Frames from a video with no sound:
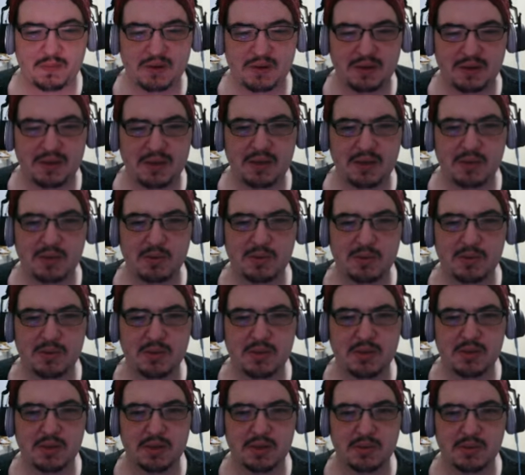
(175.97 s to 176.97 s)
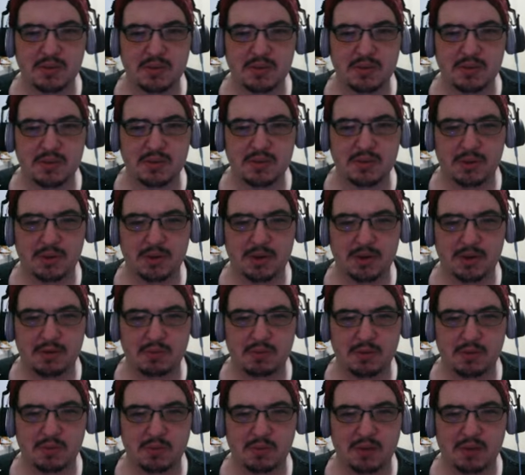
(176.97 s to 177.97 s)
I think in order to go into creative
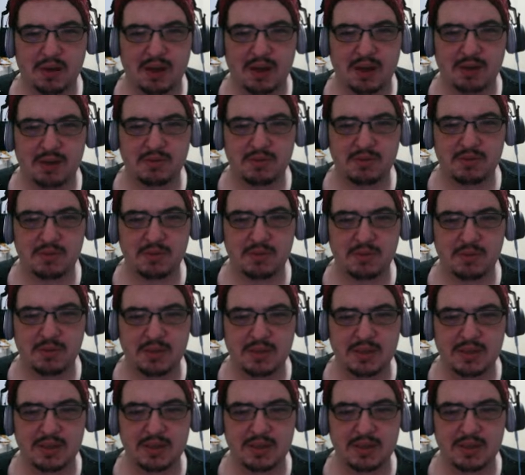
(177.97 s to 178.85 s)
mode, we have to at